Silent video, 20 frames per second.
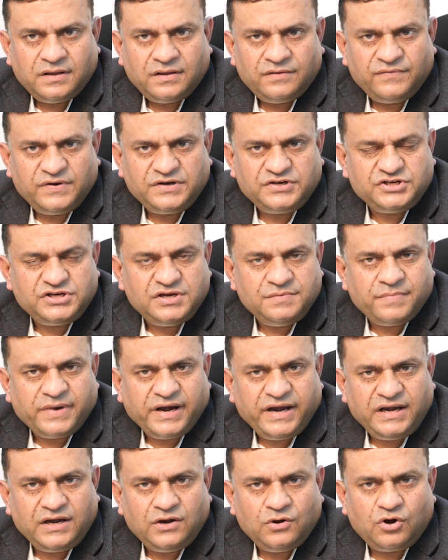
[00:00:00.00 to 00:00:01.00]
which she
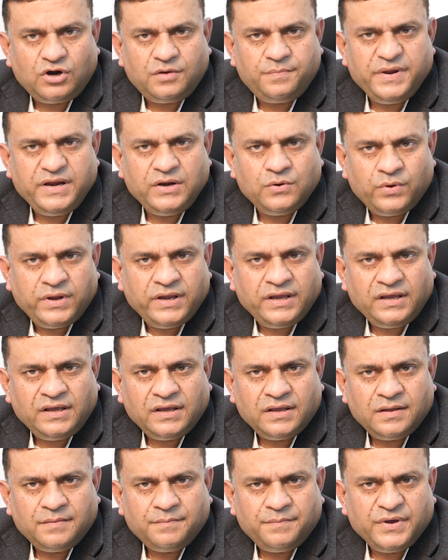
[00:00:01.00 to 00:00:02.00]
might not be
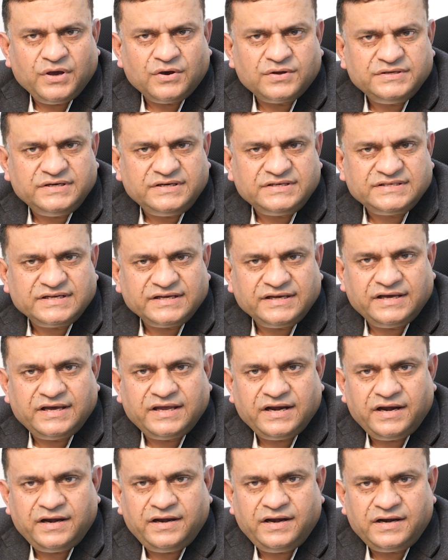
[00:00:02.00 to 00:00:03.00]
knowing because it's a
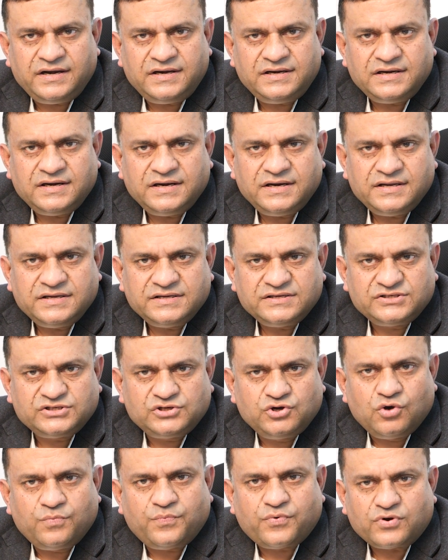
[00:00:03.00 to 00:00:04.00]
graded,
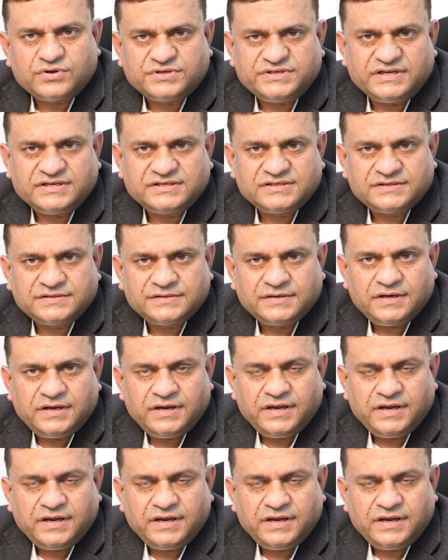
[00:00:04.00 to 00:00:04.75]
slow process.